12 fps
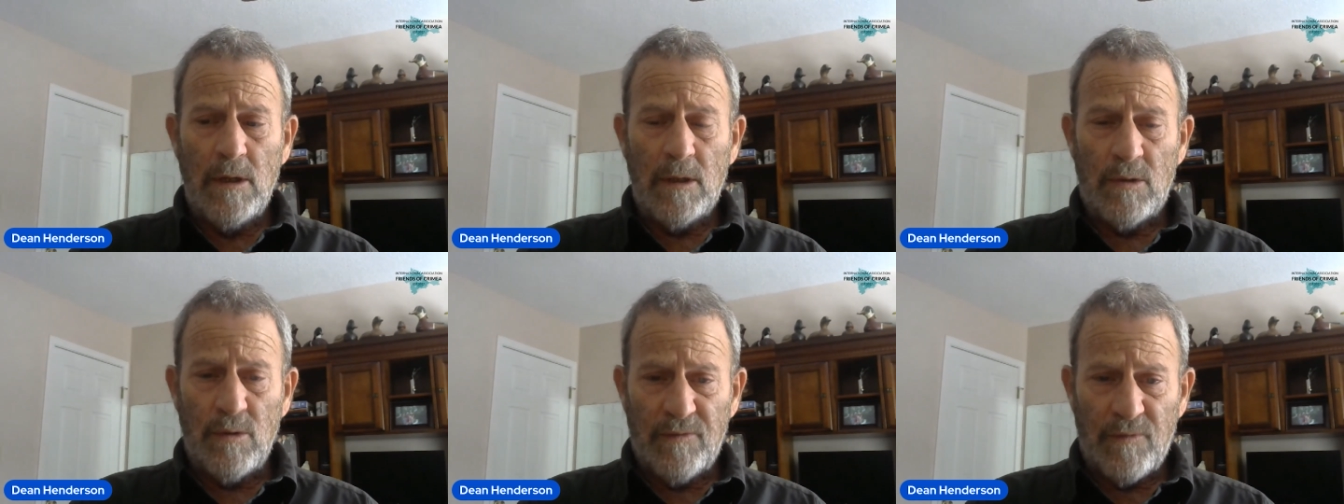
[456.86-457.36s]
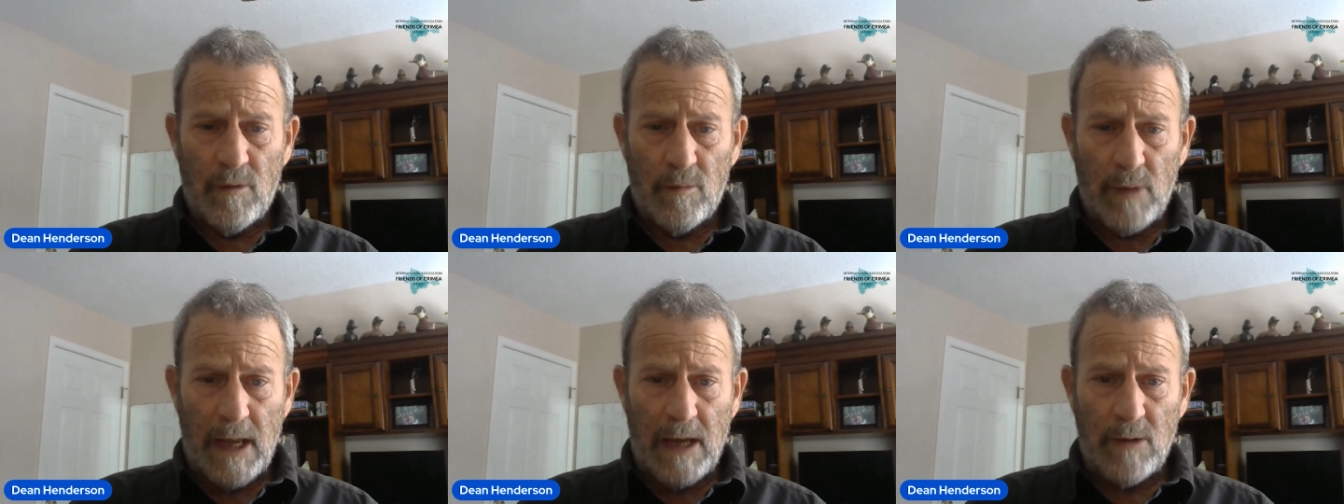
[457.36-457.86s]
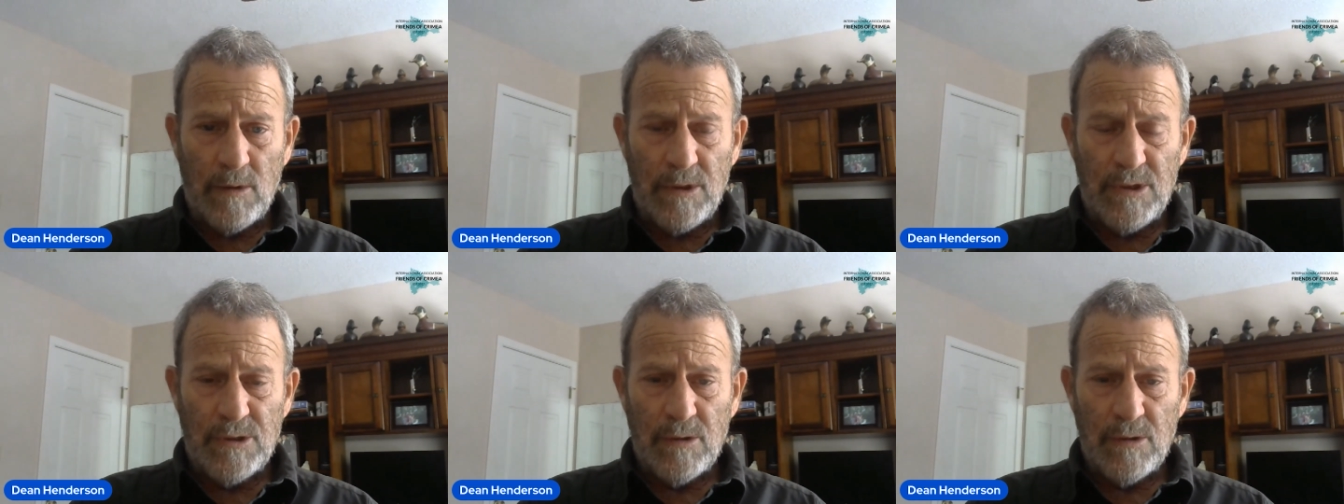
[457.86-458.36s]
cuneiform
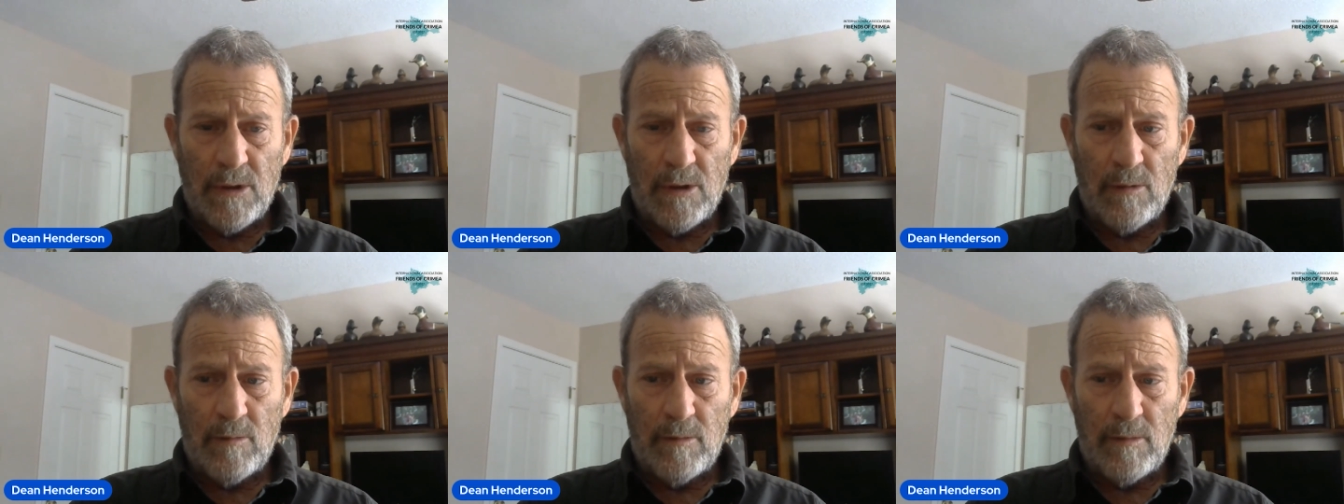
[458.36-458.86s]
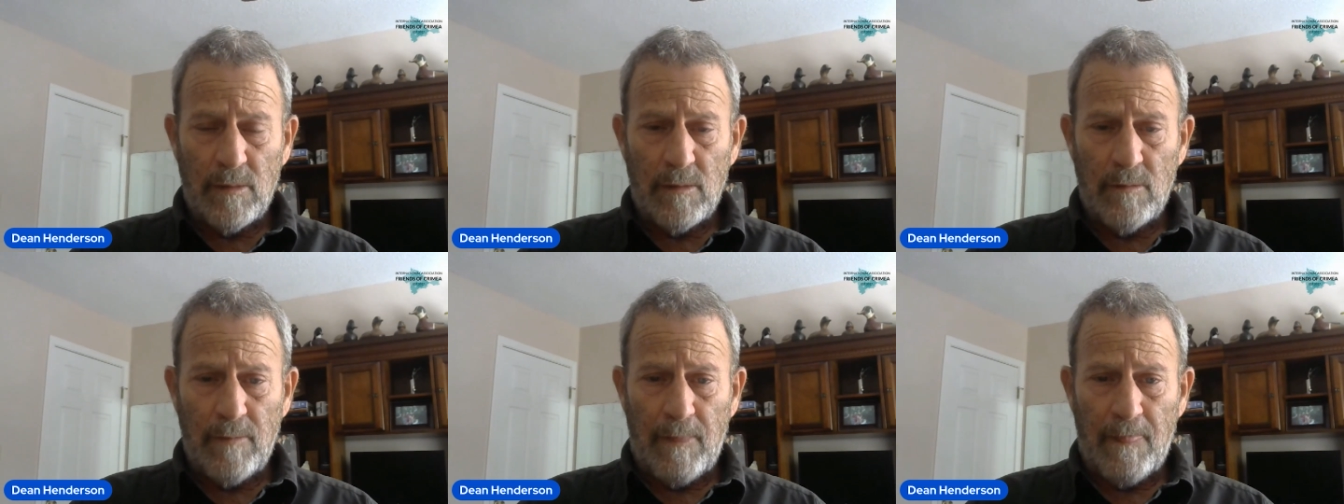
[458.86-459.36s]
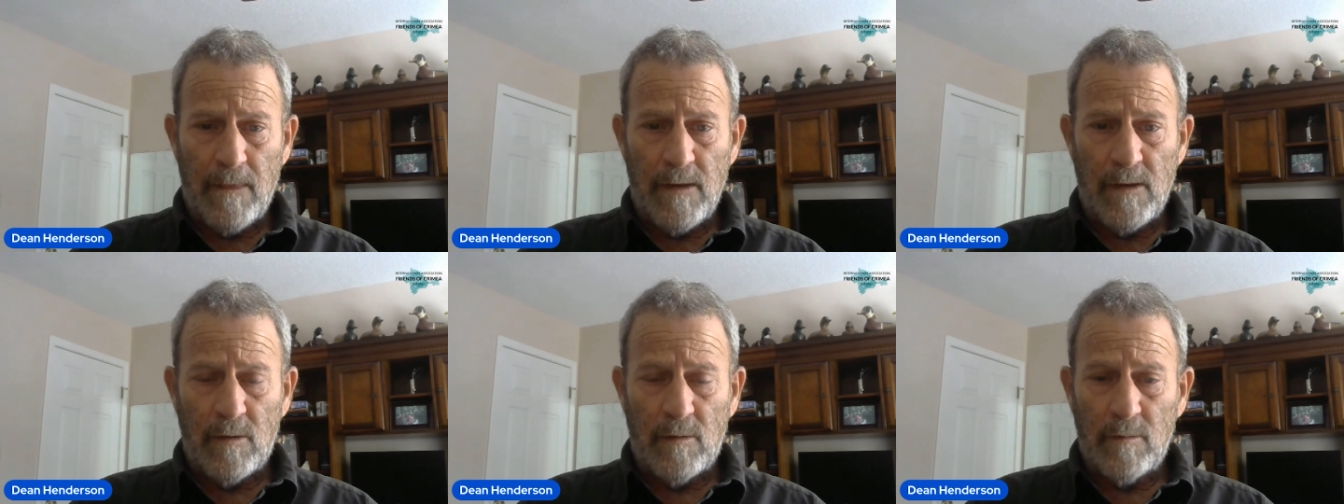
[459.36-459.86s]
language, um, you
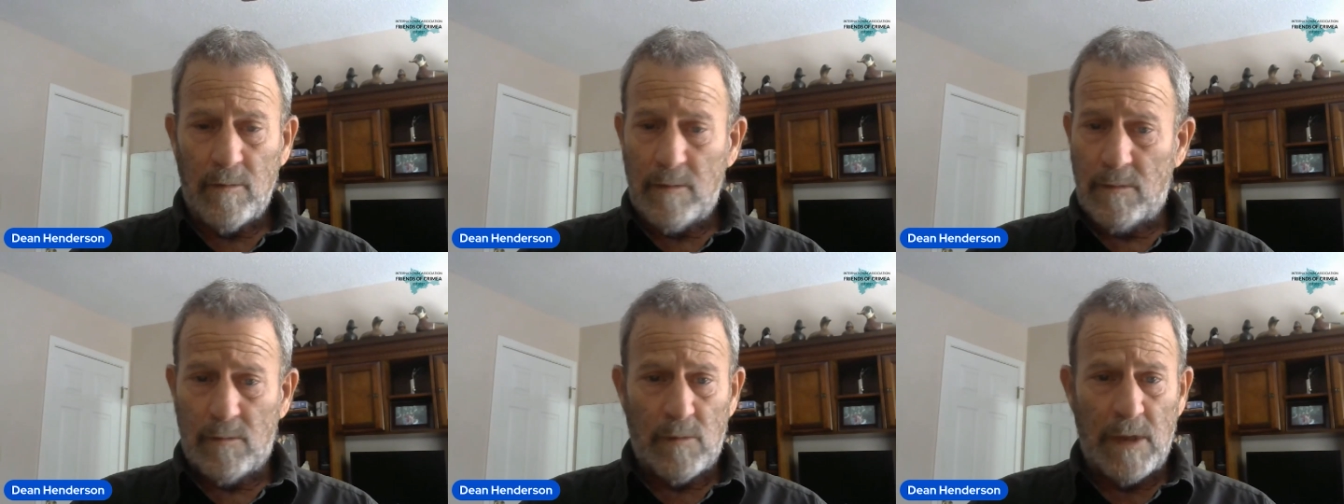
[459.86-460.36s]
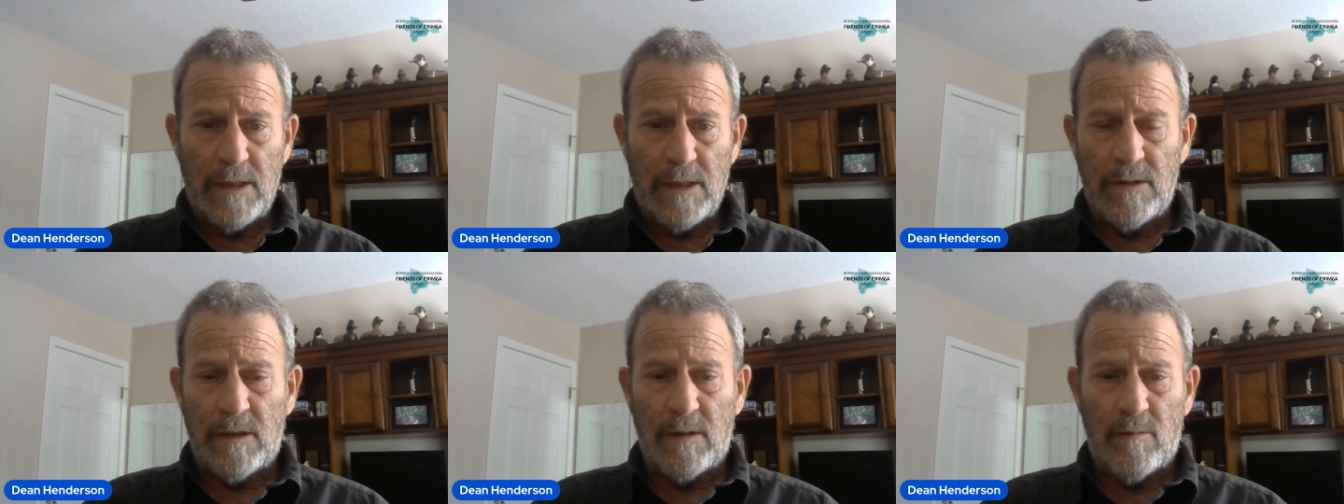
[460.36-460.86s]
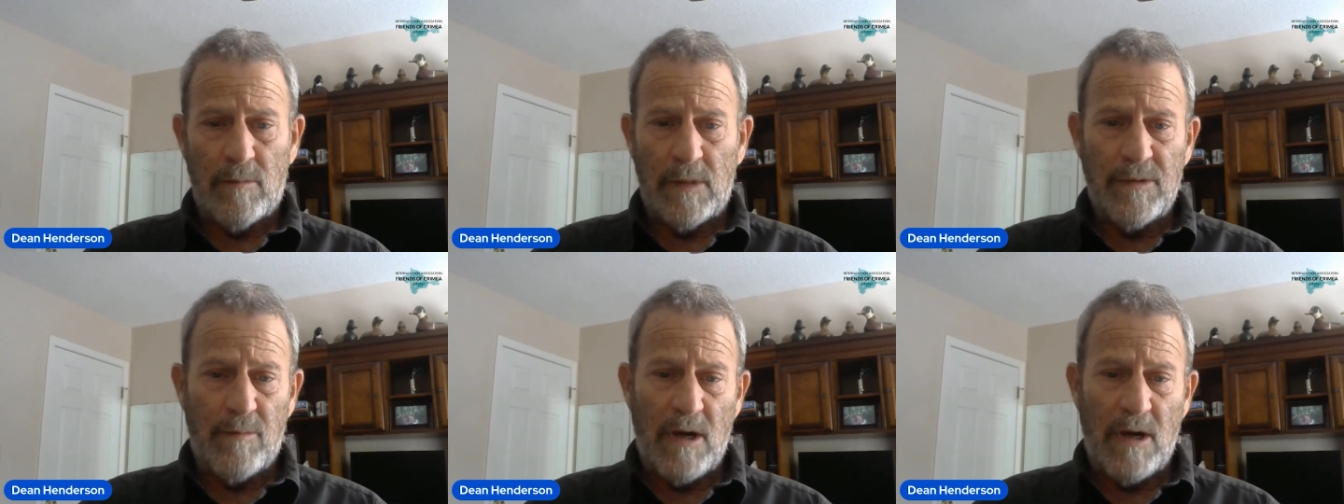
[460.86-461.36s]
know, right in the
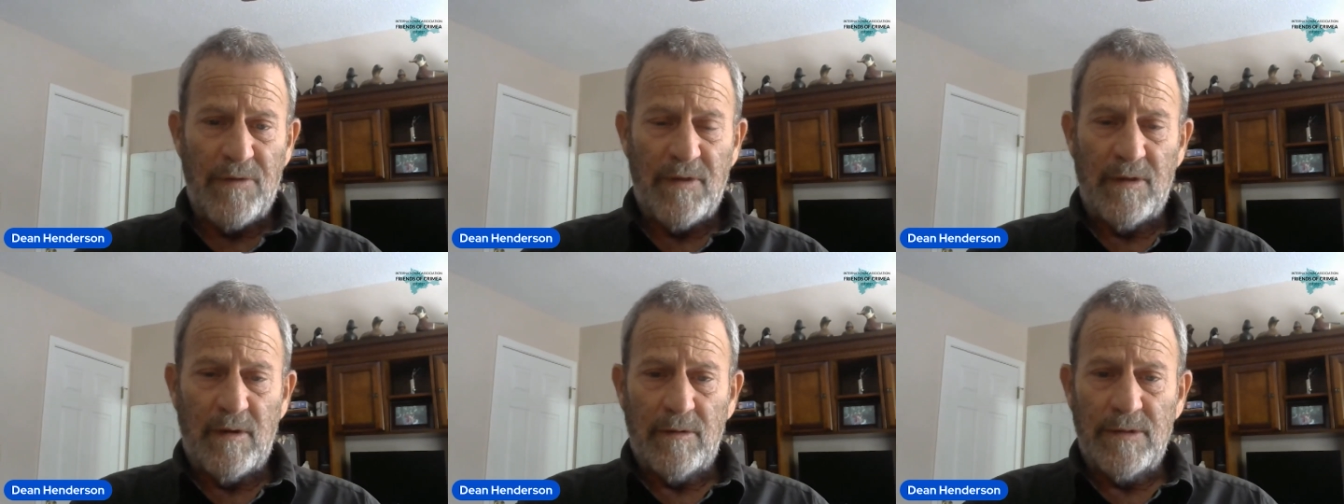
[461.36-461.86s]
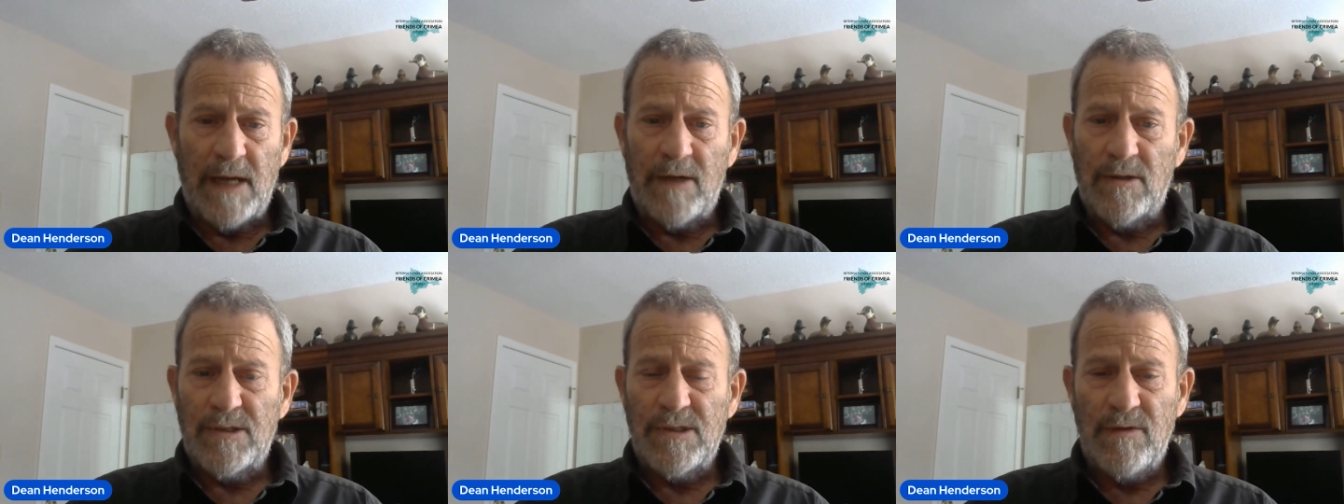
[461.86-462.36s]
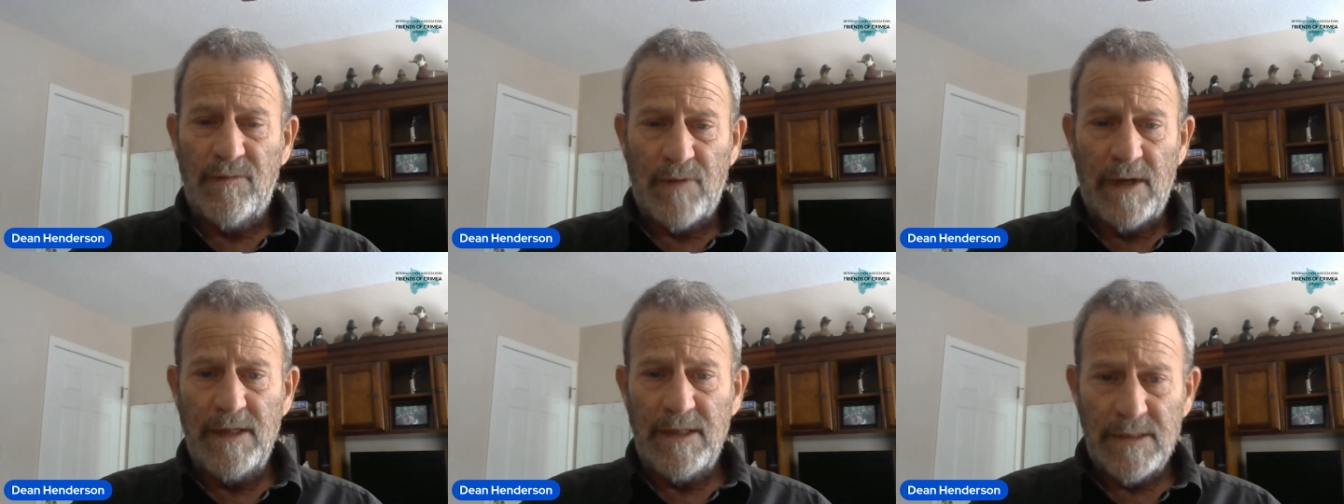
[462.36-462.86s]
at the mouth of the Tigris and
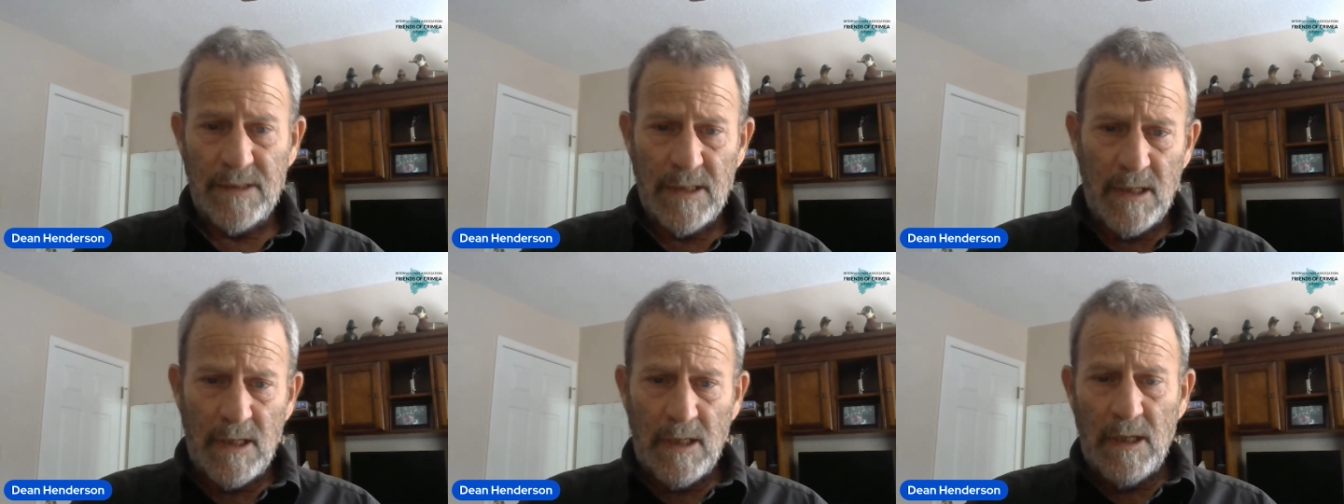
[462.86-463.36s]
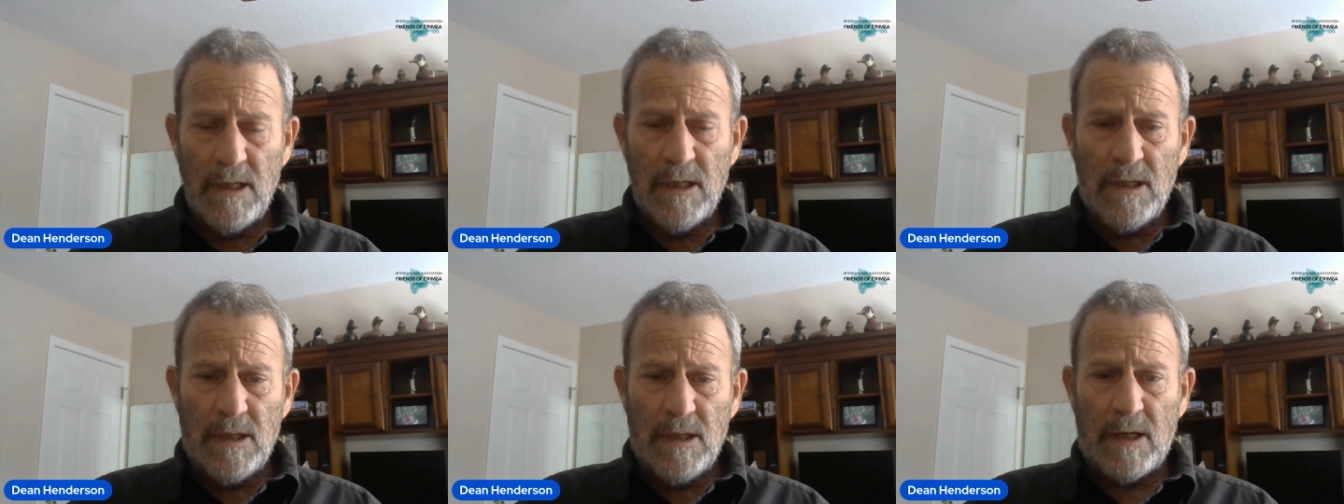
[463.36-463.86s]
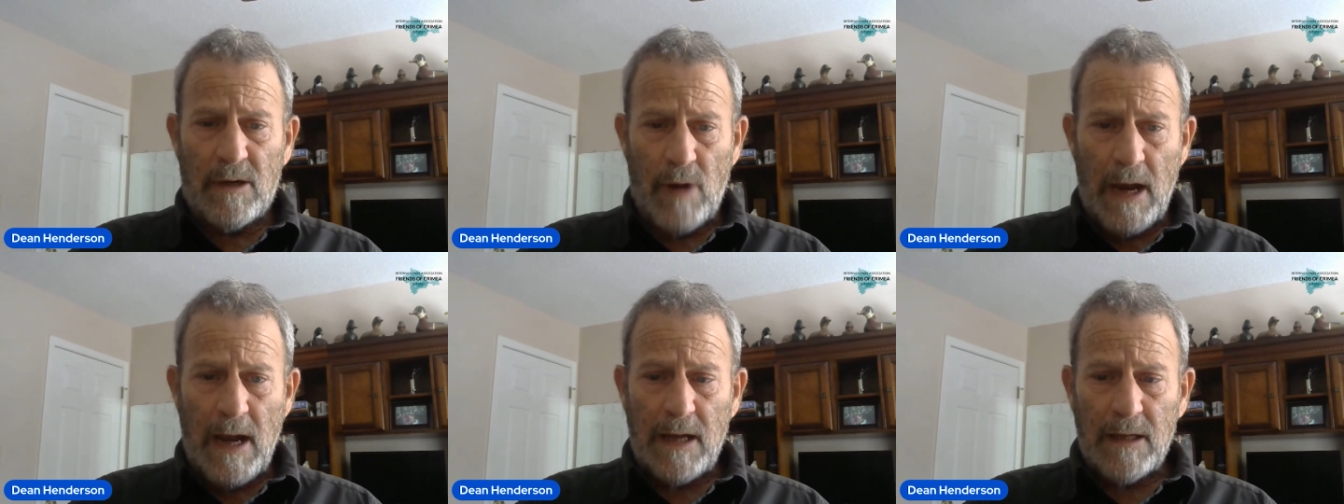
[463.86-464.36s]
Euphrates in
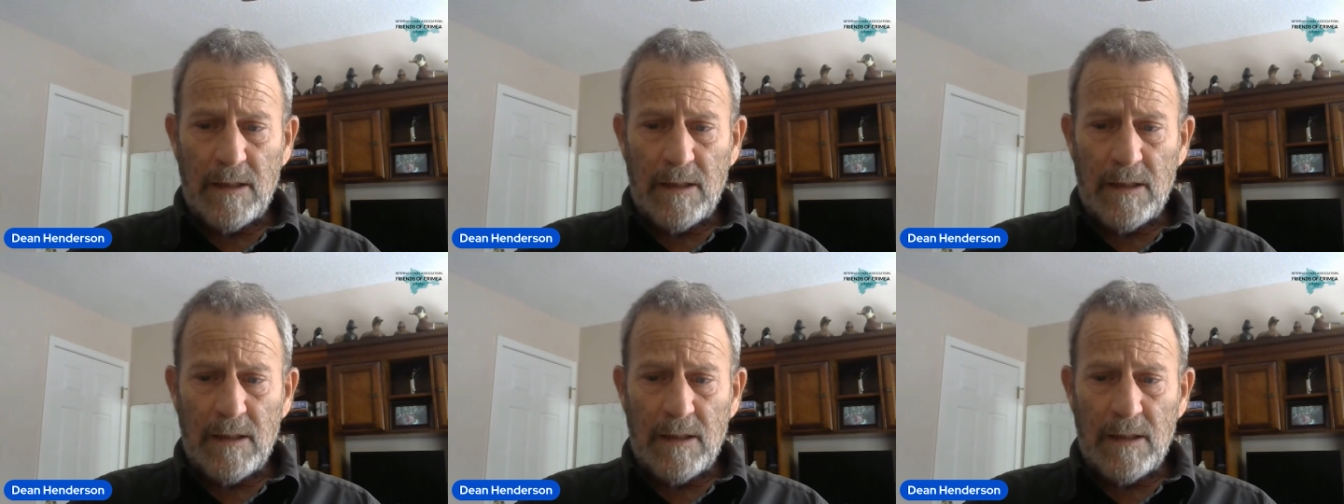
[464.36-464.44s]
Iraq.